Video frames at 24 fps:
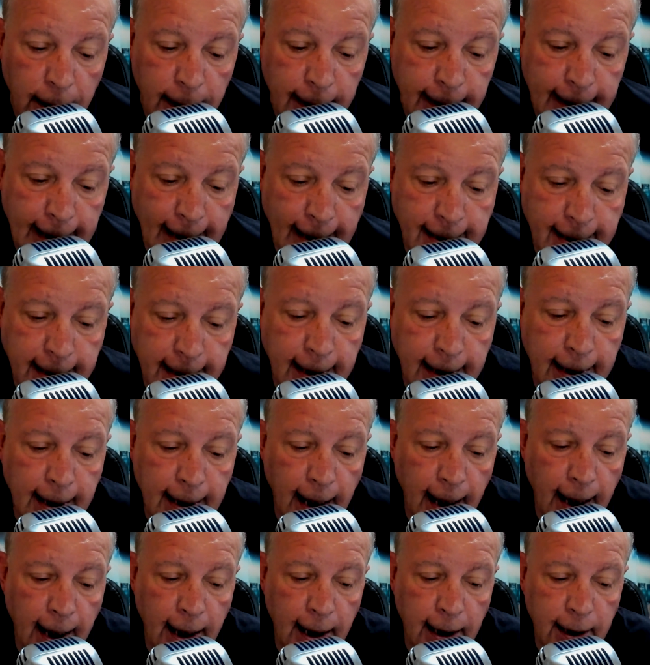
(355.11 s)
guesting
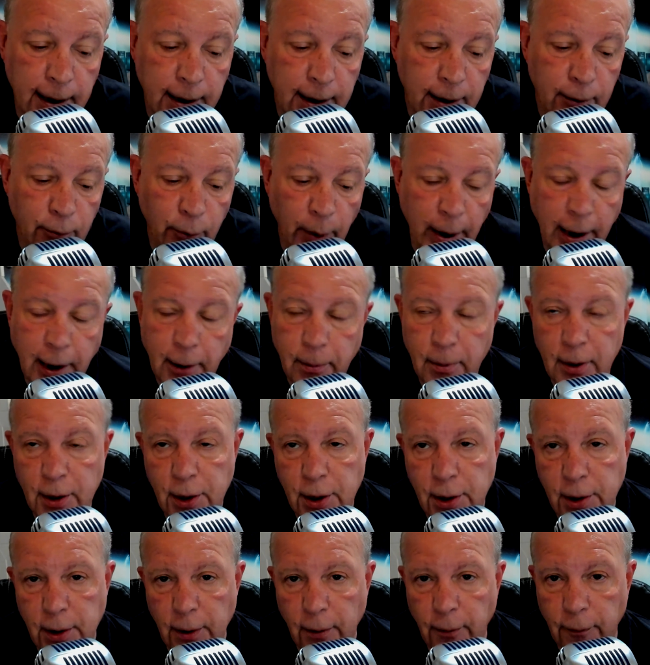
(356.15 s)
on
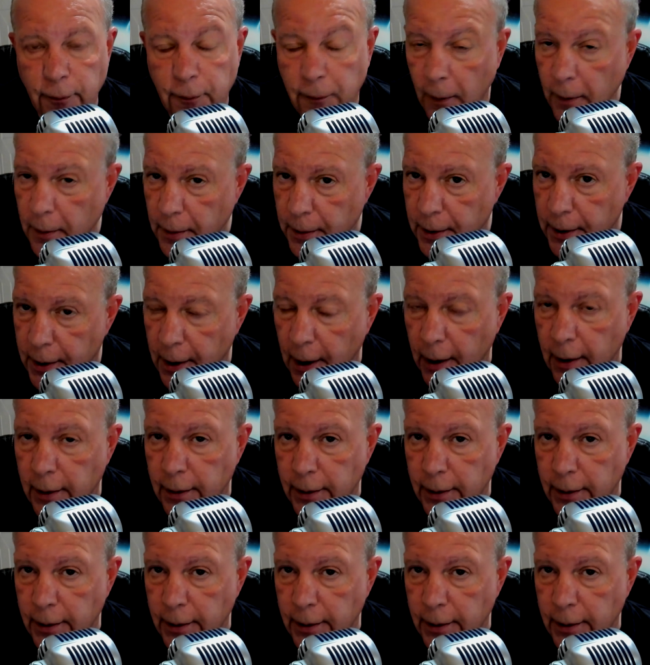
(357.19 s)
Wakeman's first